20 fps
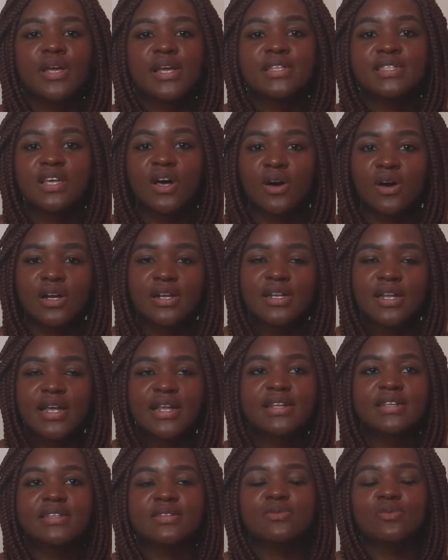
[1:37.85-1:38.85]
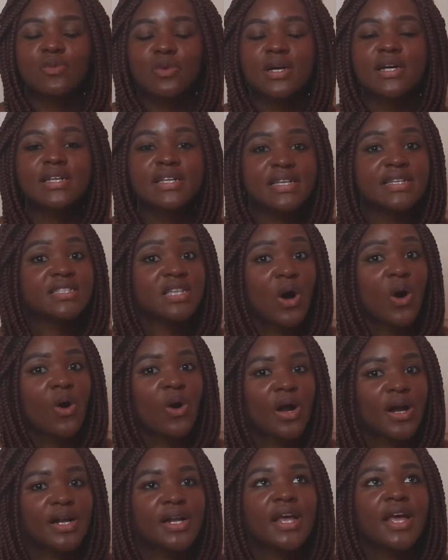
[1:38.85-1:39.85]
It's hard. That one, is
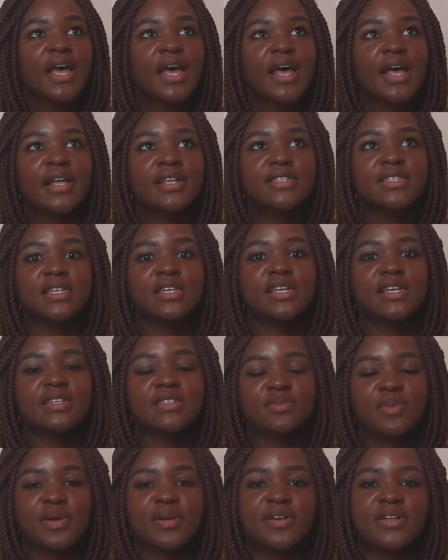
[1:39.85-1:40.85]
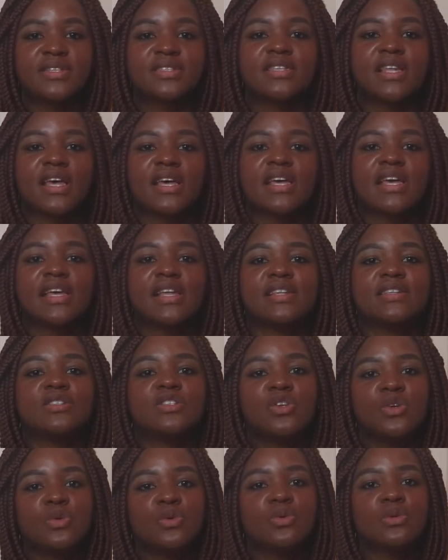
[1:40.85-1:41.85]
hard to experience that, and
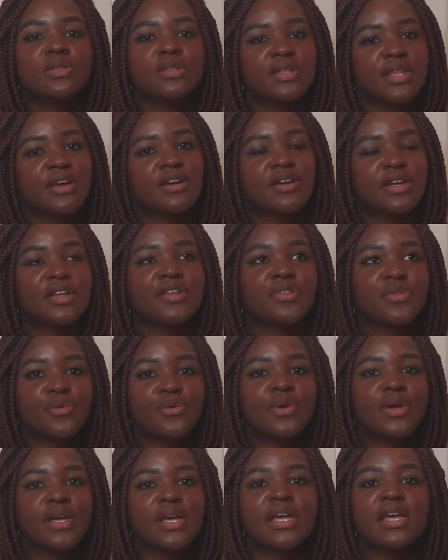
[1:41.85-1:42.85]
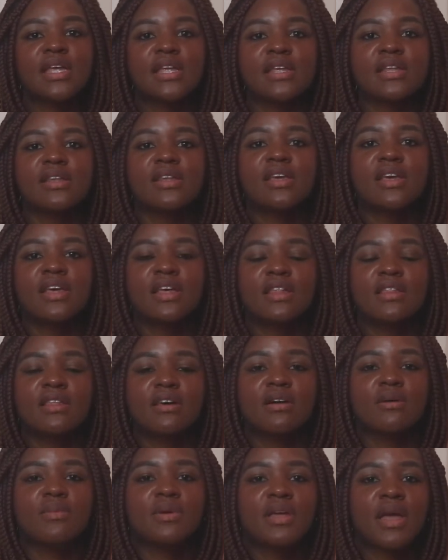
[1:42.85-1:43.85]
two, they'll get through it and
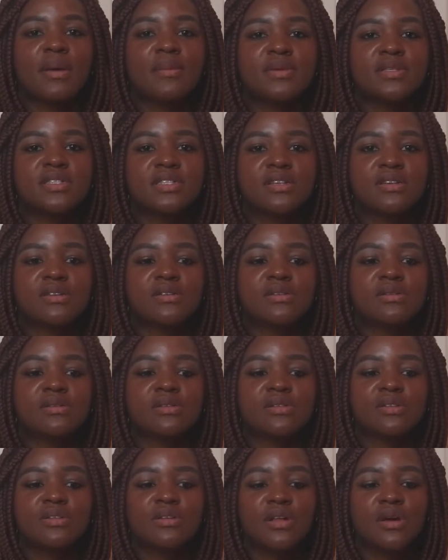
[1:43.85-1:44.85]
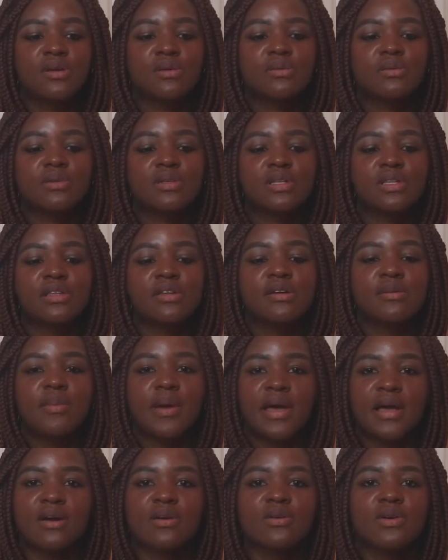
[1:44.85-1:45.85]
they'll be able to, look
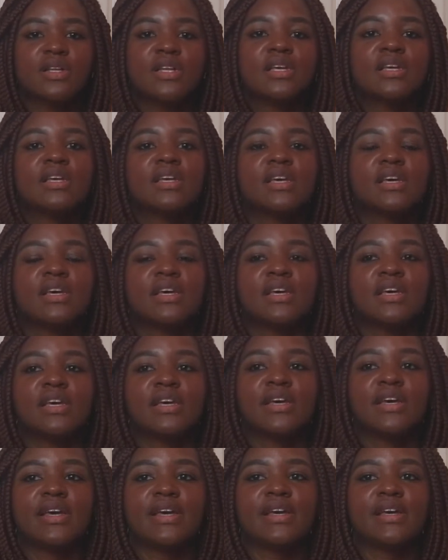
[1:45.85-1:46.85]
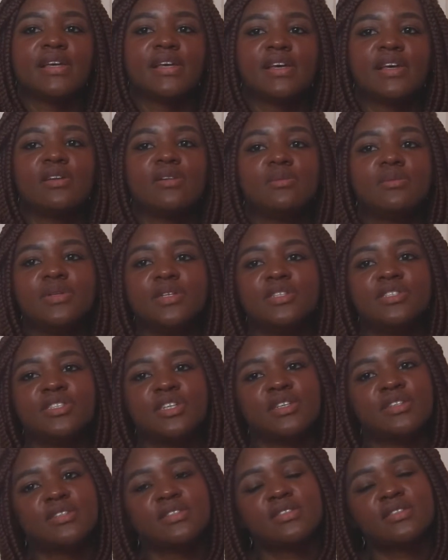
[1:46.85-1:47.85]
back on it, and it'll be
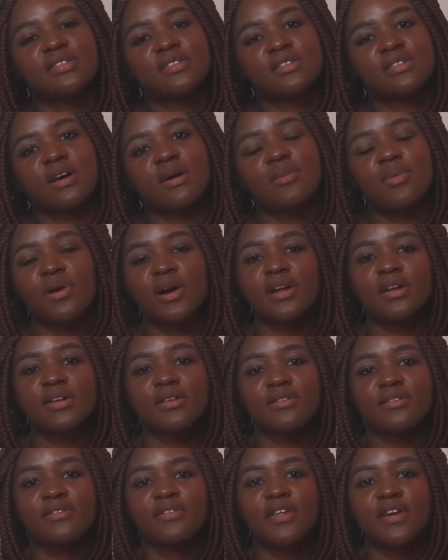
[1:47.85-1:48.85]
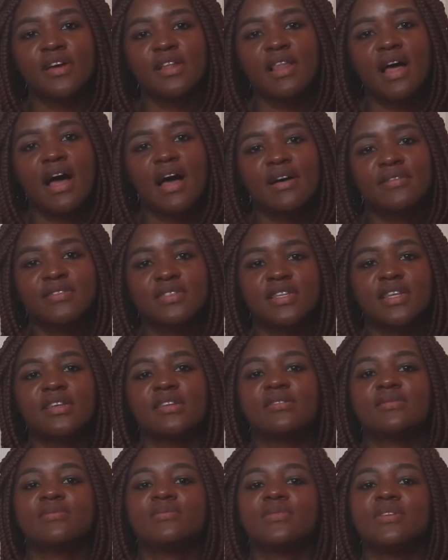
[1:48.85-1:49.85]
just a part of their lives
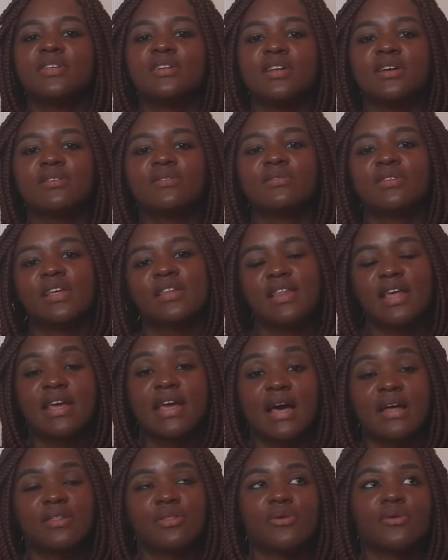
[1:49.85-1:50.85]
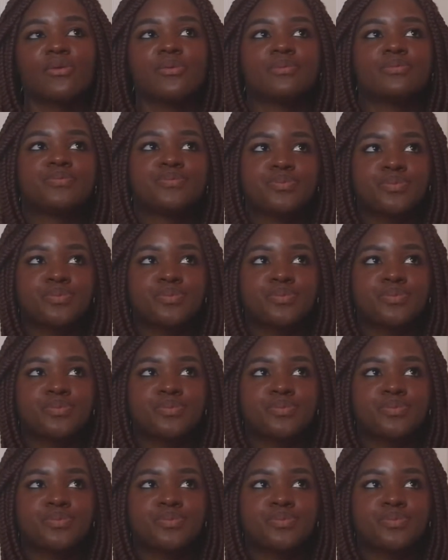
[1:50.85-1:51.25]
that, that they got through.